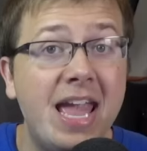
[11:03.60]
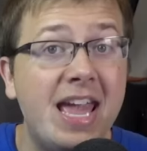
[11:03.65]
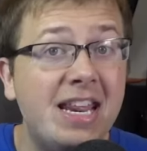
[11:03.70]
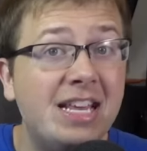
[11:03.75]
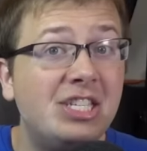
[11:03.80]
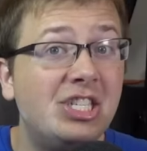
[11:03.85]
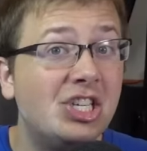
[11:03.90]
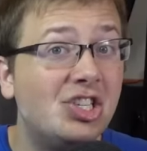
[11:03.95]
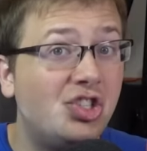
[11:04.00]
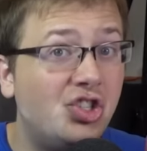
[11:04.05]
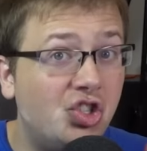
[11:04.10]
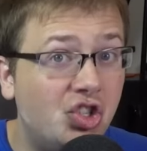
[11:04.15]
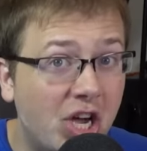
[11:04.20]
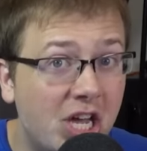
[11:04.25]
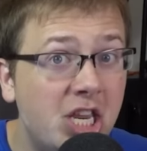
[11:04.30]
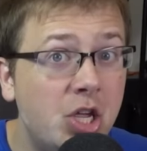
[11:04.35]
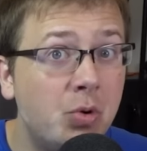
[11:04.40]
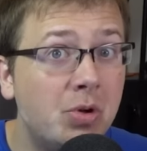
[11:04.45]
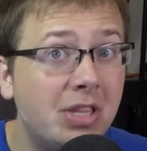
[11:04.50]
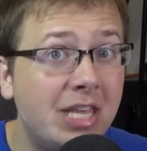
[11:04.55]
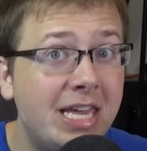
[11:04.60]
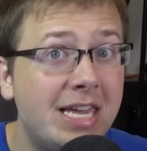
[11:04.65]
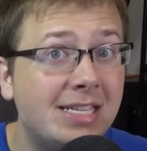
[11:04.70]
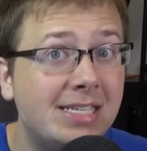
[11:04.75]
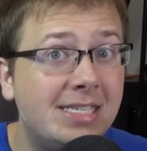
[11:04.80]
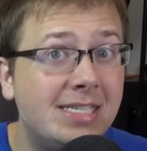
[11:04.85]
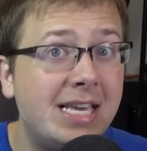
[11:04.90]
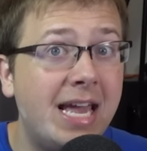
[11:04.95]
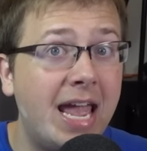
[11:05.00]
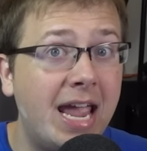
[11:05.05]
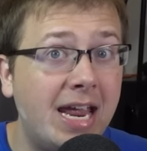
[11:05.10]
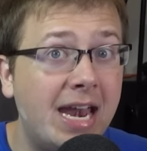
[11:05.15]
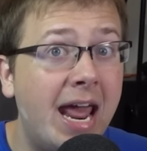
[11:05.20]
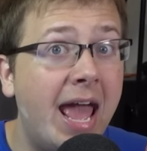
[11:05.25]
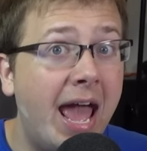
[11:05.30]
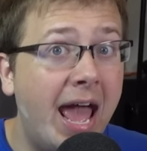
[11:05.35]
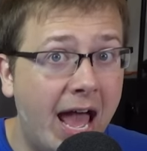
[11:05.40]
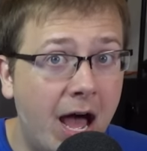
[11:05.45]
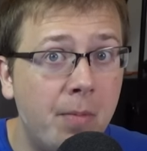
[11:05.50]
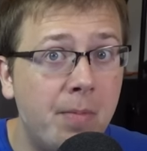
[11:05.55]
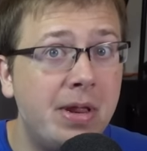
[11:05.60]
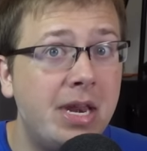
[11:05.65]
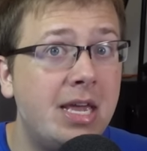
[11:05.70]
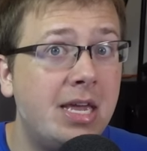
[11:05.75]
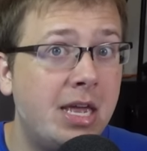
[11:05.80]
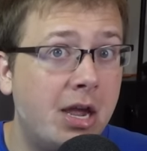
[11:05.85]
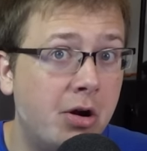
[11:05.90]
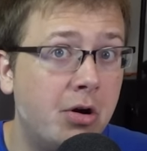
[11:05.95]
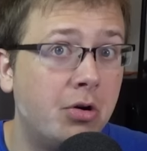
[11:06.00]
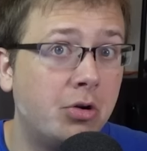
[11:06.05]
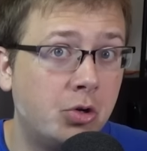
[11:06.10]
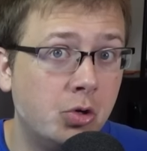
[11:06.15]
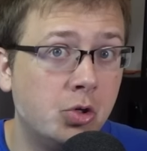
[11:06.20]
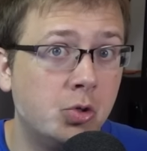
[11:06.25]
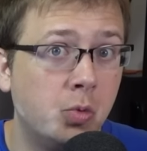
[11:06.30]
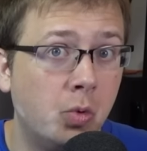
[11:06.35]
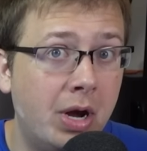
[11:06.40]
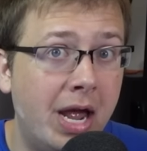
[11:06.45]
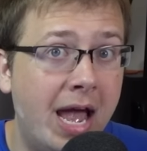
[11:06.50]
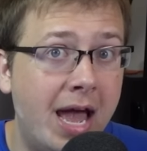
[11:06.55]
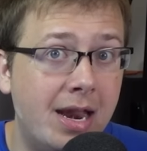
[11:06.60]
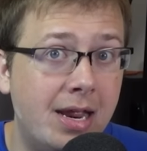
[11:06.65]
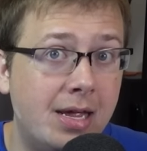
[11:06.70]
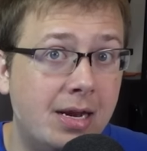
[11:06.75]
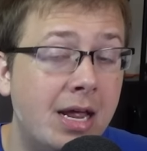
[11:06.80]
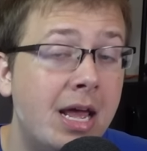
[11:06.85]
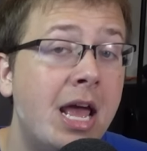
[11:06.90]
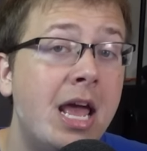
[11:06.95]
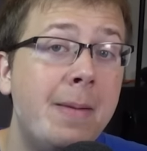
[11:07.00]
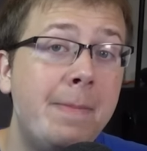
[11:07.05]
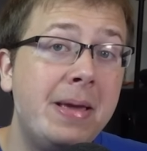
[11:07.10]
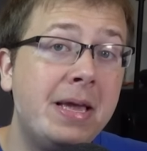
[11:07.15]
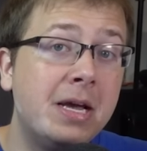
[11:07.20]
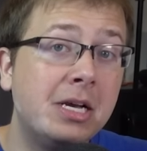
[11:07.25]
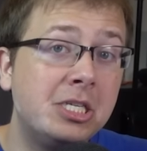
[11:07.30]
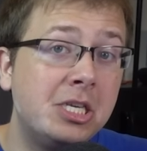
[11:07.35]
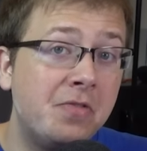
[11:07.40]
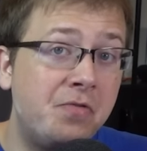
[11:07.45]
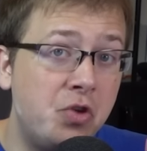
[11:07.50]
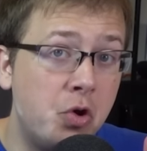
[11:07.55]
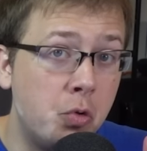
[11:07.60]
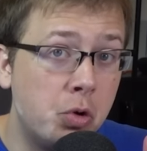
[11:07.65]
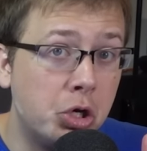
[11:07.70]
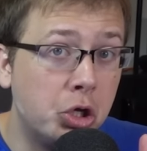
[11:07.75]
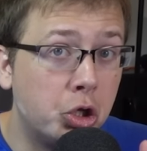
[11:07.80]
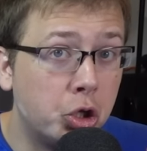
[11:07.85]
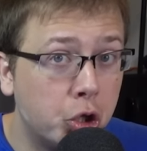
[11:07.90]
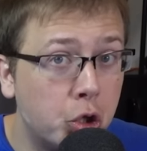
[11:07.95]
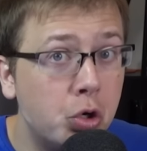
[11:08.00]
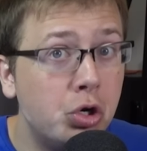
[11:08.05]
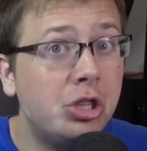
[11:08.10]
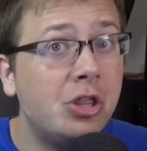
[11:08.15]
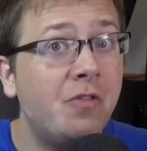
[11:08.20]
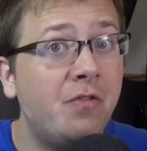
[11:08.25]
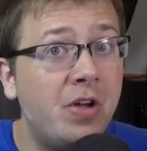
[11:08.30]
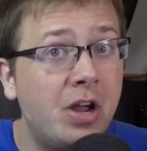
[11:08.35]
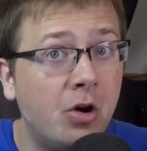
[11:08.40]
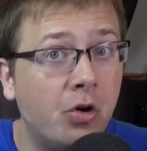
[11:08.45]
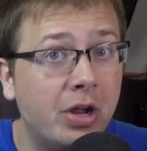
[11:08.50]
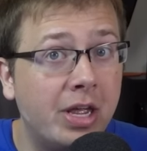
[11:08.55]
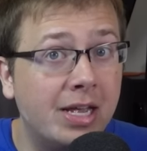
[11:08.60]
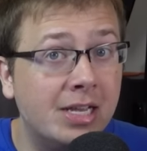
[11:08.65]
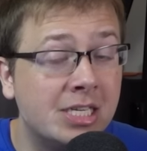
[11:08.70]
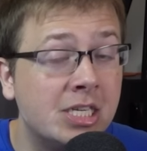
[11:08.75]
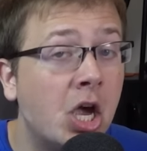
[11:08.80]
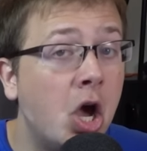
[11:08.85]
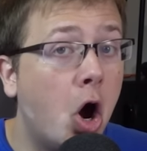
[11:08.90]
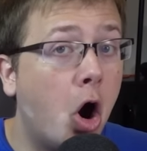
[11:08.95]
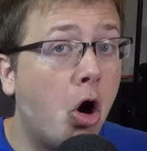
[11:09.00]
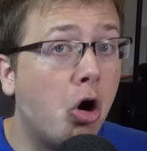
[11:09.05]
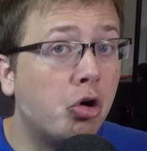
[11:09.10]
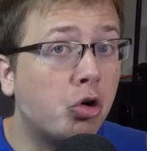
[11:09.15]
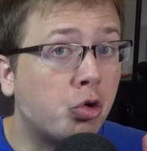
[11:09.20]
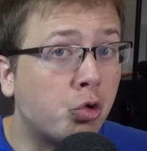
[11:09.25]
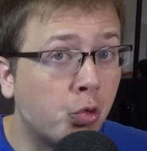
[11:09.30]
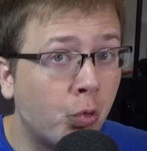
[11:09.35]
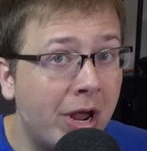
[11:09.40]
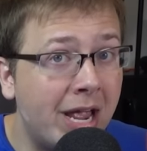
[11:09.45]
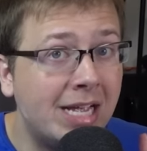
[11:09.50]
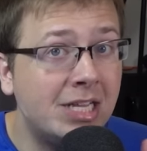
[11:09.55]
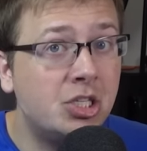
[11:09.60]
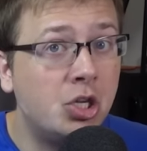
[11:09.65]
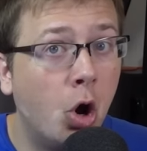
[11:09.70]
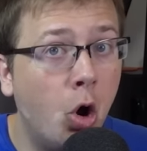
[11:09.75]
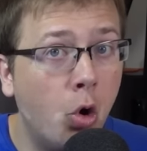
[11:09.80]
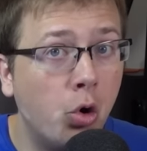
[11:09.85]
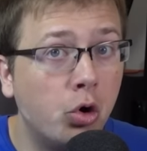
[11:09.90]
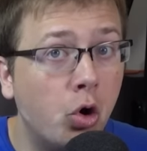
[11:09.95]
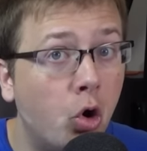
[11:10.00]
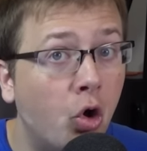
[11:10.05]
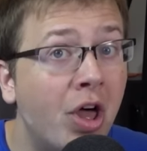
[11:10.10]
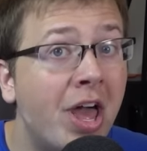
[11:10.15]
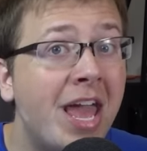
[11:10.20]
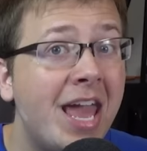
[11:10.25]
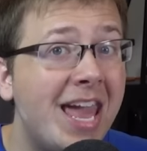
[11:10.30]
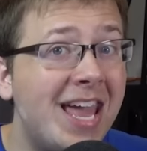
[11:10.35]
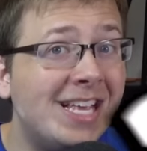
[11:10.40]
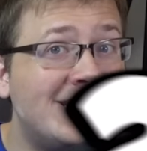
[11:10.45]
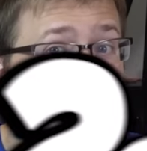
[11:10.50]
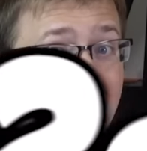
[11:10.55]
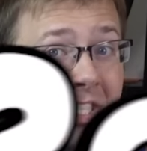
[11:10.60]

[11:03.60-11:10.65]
It is genuinely insane how many characters were added, because if you include the variants, our grand total is